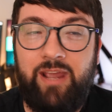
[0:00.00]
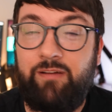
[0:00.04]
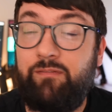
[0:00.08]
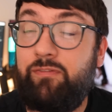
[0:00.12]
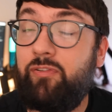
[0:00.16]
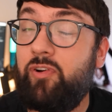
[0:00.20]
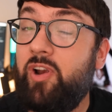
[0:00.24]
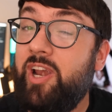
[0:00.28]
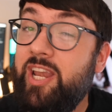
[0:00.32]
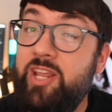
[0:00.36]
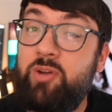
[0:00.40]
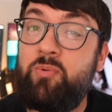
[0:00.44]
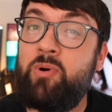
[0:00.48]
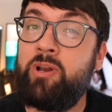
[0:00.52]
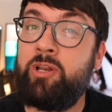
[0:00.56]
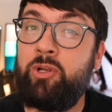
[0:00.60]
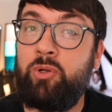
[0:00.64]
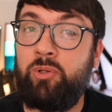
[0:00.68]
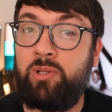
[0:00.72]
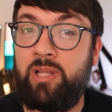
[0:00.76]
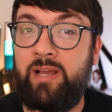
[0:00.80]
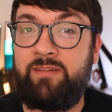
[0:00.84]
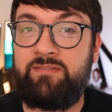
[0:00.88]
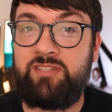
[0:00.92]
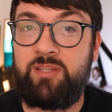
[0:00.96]
and for anyone
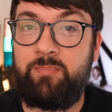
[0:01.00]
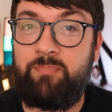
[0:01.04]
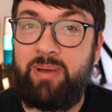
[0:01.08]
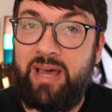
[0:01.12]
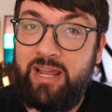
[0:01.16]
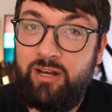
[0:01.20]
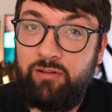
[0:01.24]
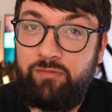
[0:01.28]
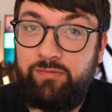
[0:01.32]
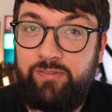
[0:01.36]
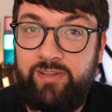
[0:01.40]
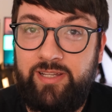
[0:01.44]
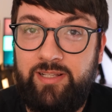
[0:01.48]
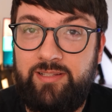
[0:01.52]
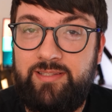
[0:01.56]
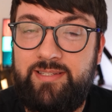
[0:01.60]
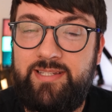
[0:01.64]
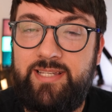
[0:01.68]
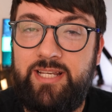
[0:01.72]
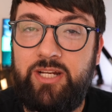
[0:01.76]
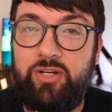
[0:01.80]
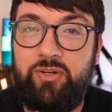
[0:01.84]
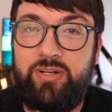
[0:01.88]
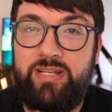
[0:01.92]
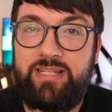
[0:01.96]
who loves the Battlefield
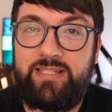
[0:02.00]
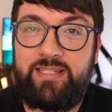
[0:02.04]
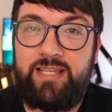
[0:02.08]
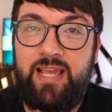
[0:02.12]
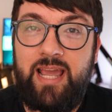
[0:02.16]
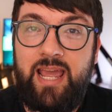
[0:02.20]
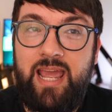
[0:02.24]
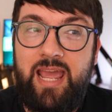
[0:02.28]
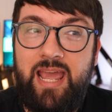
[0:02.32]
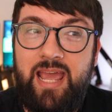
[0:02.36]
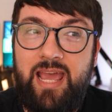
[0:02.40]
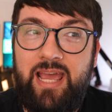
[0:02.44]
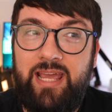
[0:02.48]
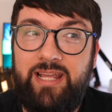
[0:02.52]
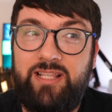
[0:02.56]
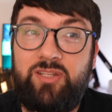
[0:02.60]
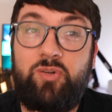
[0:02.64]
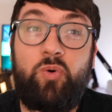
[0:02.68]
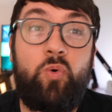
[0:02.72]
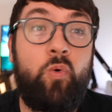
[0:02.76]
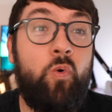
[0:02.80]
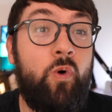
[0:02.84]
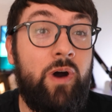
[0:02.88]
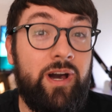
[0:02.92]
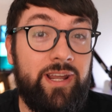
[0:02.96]
series, it's
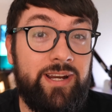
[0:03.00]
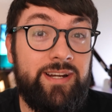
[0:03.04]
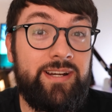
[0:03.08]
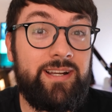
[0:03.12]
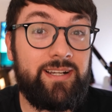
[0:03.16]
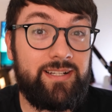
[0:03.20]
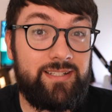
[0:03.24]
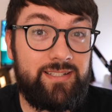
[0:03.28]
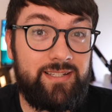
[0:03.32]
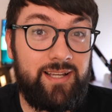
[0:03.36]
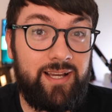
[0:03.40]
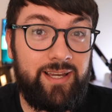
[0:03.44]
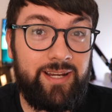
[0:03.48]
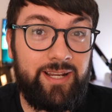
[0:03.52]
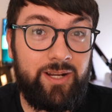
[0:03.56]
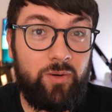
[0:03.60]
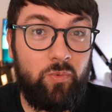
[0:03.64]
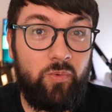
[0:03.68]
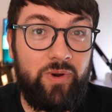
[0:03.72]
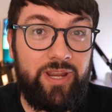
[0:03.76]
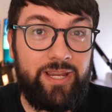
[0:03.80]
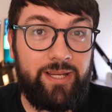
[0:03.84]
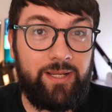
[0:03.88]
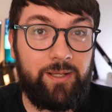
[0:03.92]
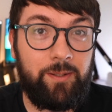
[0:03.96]
quite an exciting
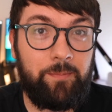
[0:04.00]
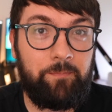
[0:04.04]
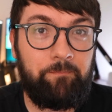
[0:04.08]
week.